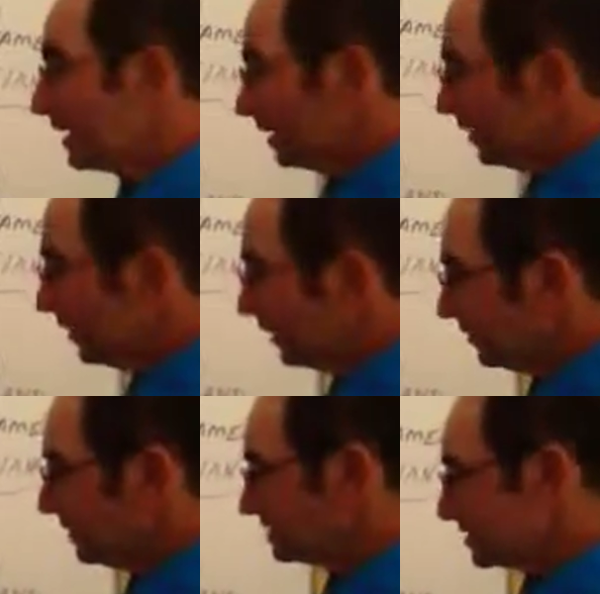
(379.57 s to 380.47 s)
here
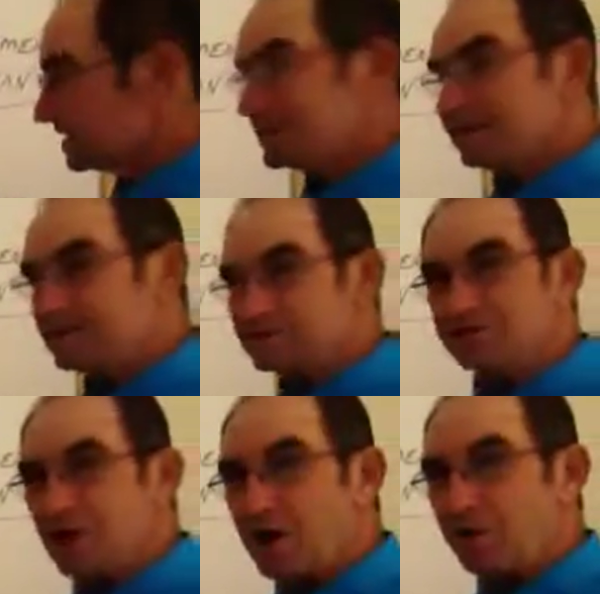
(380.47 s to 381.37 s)
at these things that gets to
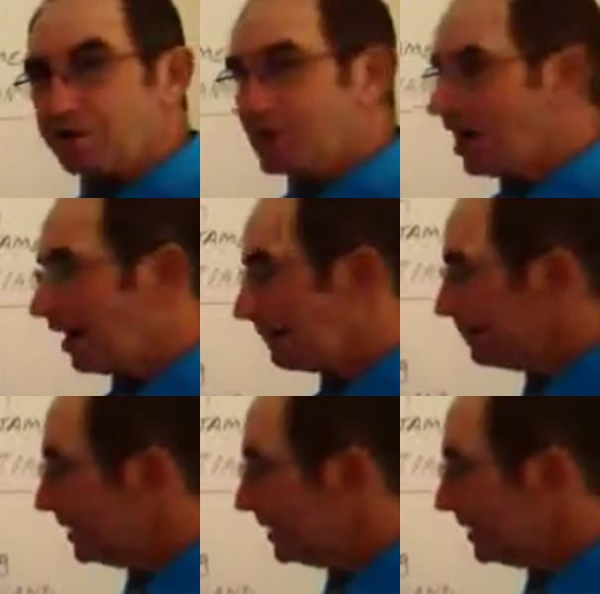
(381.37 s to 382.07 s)
talk with God.